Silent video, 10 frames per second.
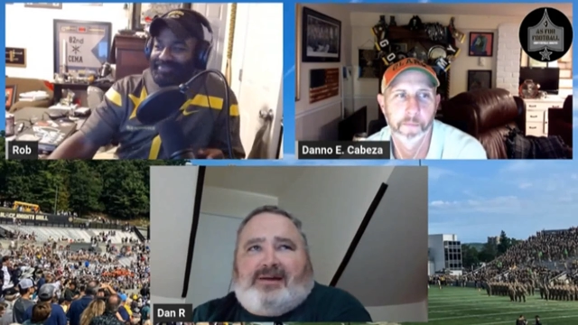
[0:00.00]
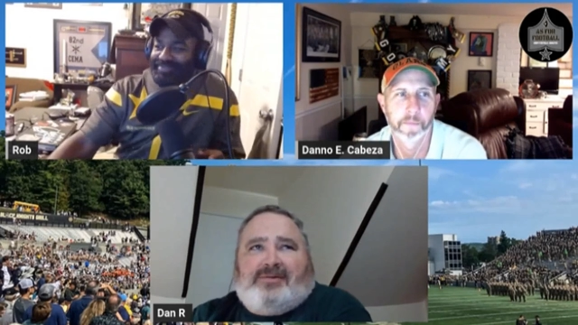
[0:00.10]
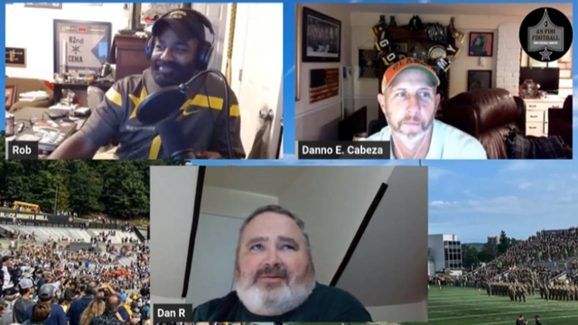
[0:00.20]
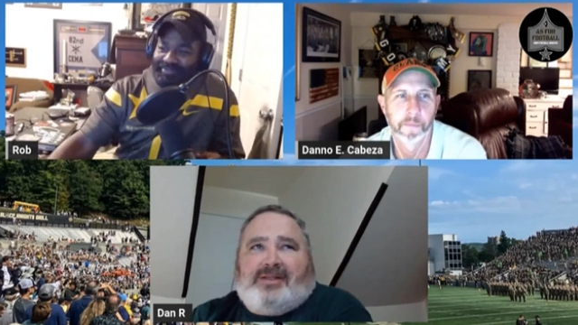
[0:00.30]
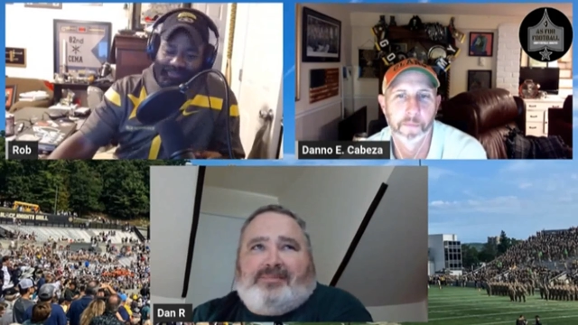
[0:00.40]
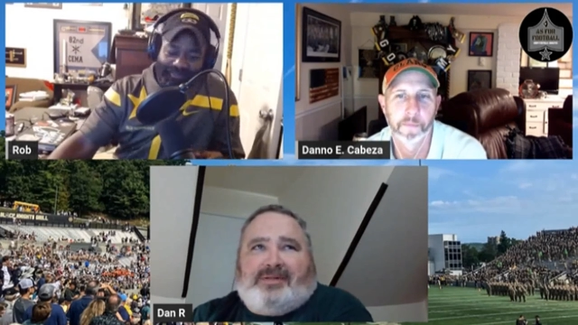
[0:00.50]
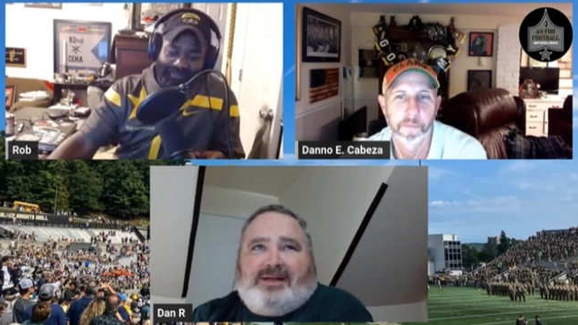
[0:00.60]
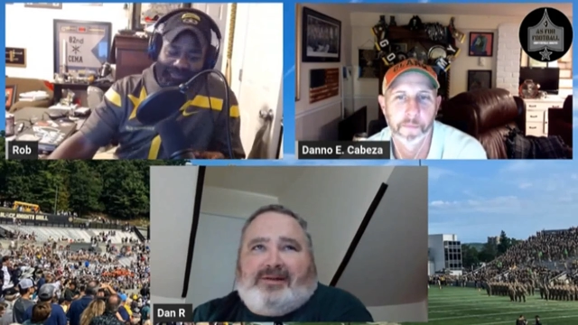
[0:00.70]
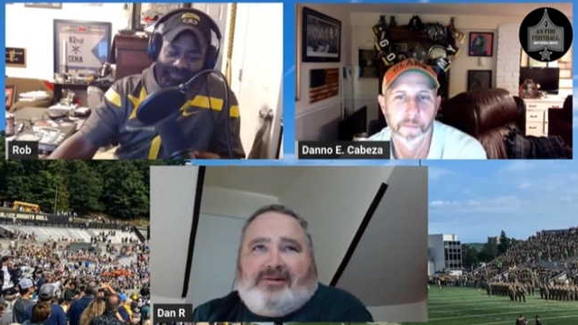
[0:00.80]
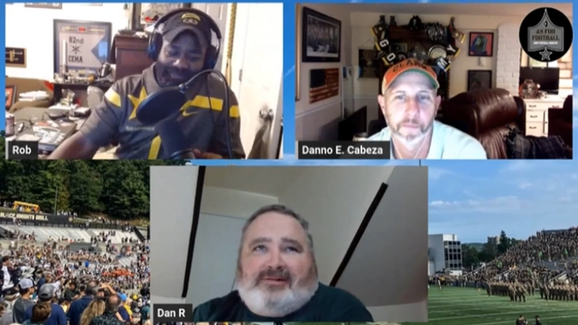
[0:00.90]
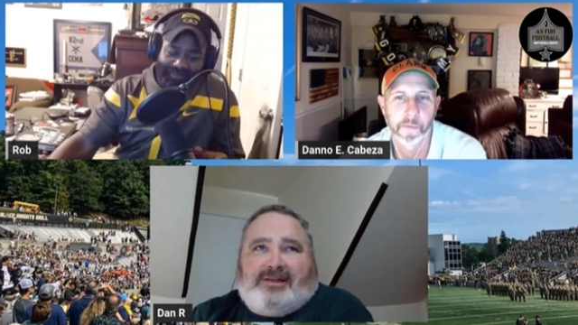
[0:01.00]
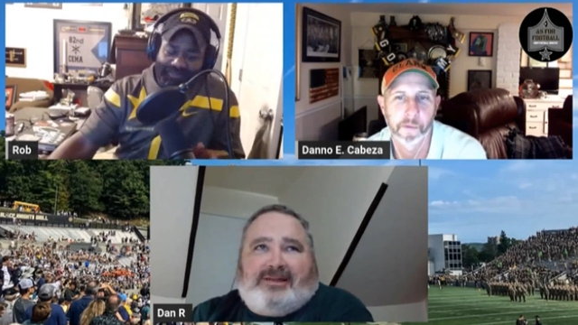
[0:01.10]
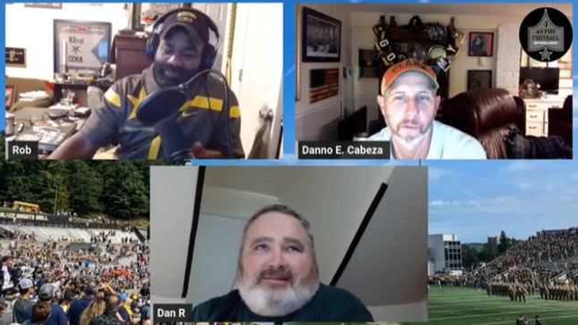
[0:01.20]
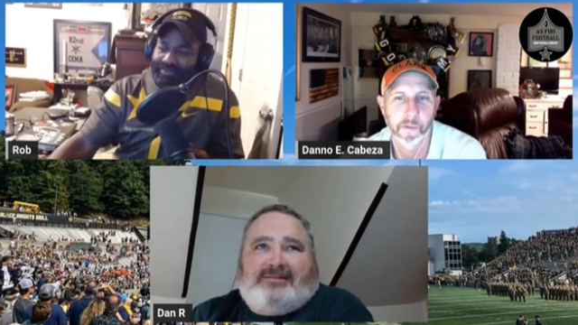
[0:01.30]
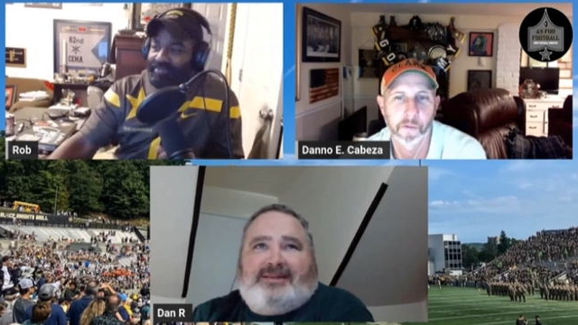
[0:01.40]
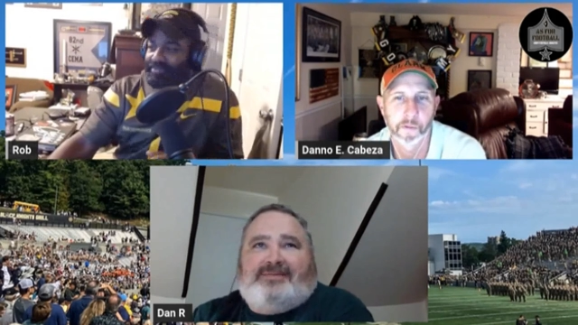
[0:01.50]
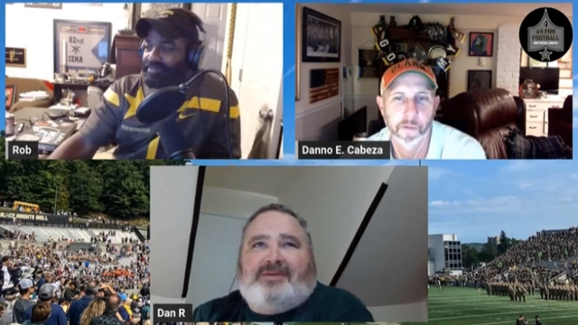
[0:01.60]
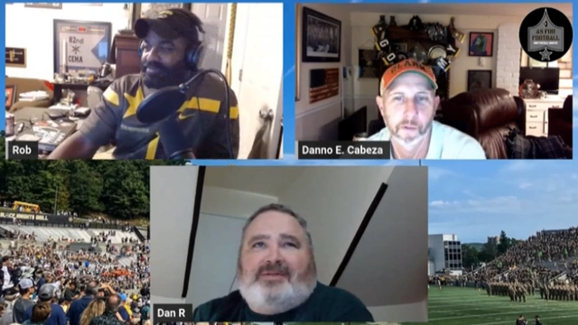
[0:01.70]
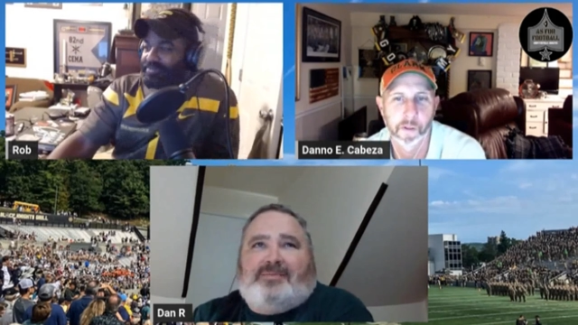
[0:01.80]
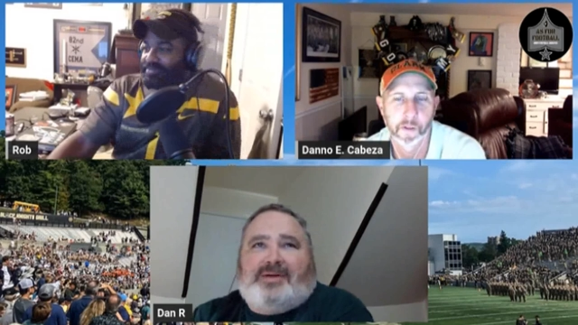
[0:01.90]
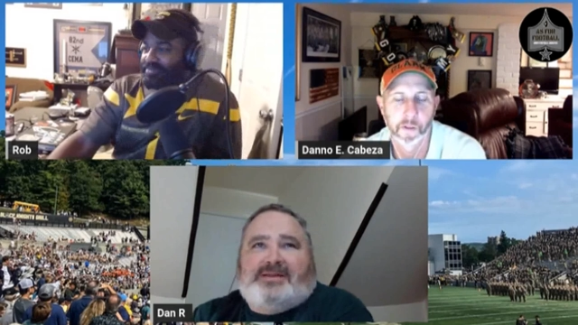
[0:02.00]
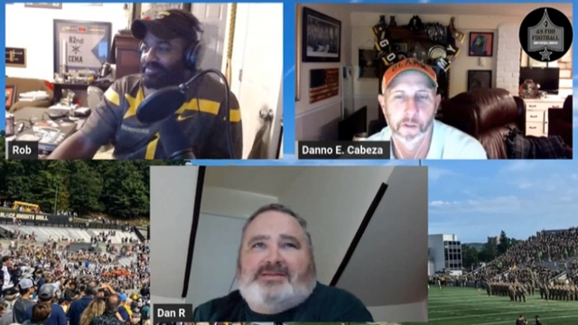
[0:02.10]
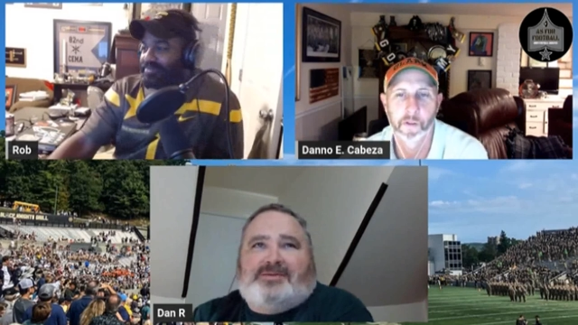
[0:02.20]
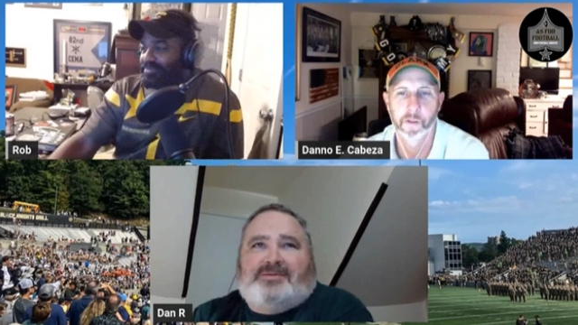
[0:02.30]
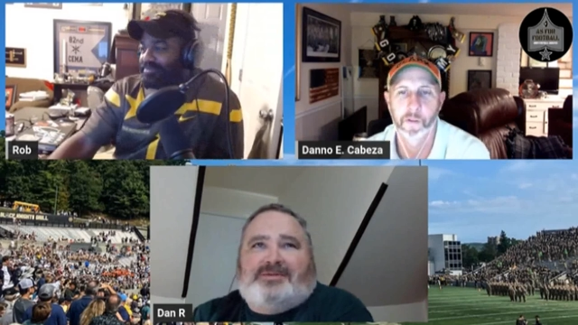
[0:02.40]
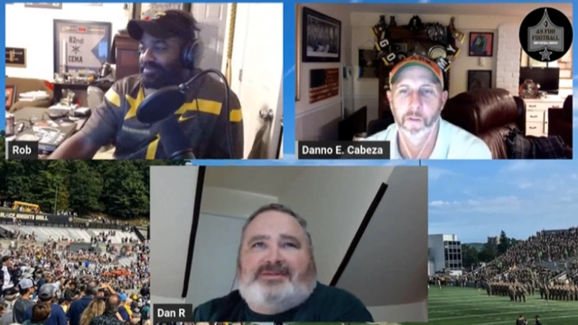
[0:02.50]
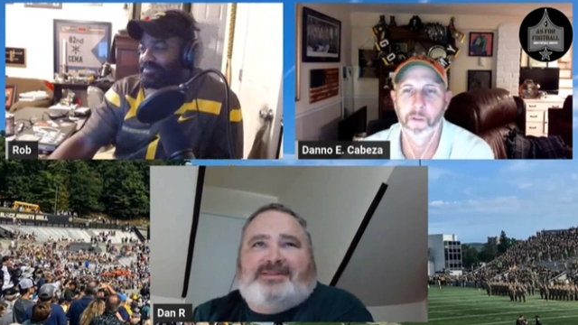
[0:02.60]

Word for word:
Speaker 1: I would rather play it early if you're the big school,